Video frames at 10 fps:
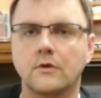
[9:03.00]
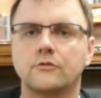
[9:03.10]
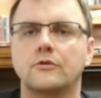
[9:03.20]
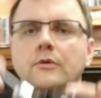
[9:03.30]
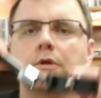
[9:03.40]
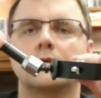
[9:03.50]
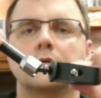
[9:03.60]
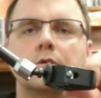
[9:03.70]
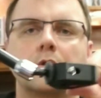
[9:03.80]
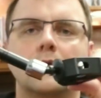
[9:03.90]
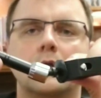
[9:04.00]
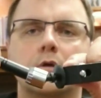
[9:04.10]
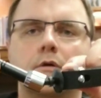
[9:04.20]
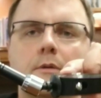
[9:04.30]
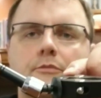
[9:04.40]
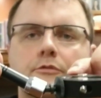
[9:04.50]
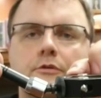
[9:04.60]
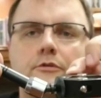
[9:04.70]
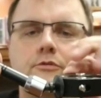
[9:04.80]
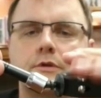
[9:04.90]
So we could clamp this
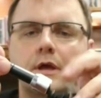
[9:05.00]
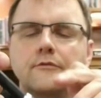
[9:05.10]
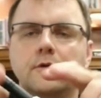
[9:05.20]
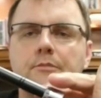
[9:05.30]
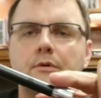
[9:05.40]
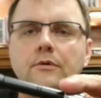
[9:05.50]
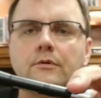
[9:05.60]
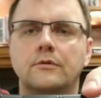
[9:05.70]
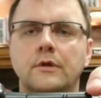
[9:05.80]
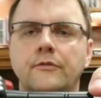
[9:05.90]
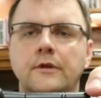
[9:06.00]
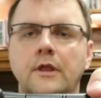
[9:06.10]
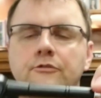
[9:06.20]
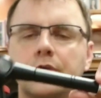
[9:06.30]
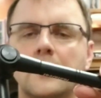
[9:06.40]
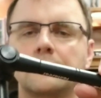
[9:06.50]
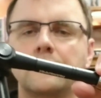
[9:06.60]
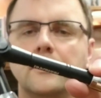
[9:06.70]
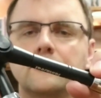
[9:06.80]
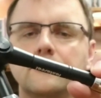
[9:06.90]
onto an IV pole, and then it's got a
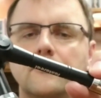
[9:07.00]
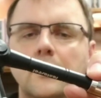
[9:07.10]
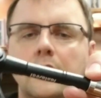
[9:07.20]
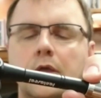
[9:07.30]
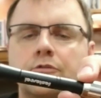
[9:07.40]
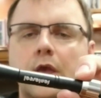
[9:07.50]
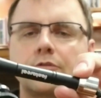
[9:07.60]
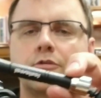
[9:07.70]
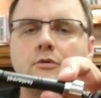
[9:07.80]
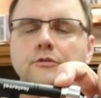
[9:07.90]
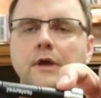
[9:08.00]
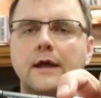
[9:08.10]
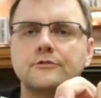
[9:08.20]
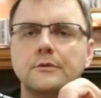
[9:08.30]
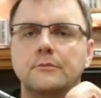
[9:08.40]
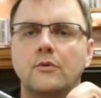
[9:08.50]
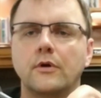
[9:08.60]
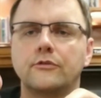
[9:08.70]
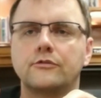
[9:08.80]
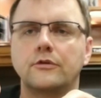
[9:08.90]
place, it's got two attachment
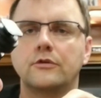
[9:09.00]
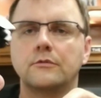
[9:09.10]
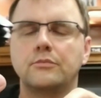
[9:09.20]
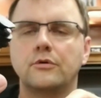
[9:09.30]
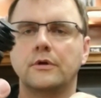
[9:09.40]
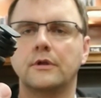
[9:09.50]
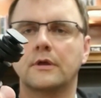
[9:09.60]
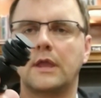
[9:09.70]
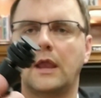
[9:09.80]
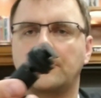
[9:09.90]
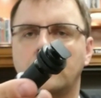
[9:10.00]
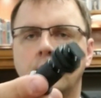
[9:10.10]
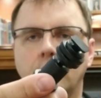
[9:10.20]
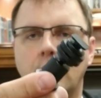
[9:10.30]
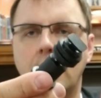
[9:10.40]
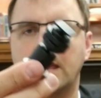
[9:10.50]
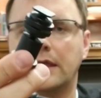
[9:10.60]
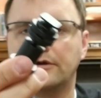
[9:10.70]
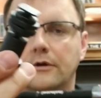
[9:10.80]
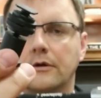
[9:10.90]
points, so you can put a camera and a
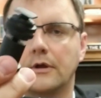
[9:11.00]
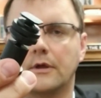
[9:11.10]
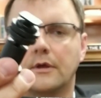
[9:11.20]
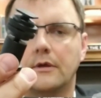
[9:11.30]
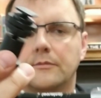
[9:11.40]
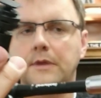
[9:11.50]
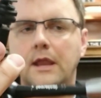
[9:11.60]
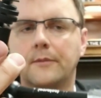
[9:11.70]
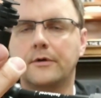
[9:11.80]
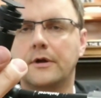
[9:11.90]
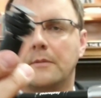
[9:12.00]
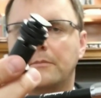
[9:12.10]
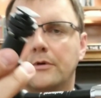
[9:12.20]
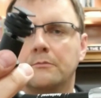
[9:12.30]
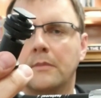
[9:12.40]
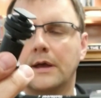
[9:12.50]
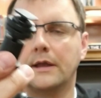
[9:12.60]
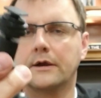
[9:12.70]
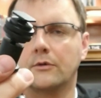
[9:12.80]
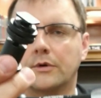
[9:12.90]
light, or camera and a boom
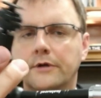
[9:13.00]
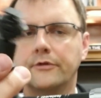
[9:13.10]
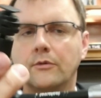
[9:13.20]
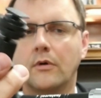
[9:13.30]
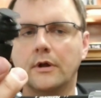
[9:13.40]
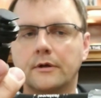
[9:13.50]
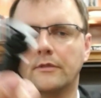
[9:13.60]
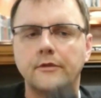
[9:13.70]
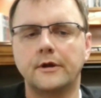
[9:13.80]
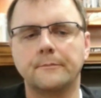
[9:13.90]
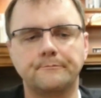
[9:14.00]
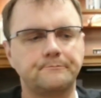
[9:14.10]
mic, or whatever you want on there.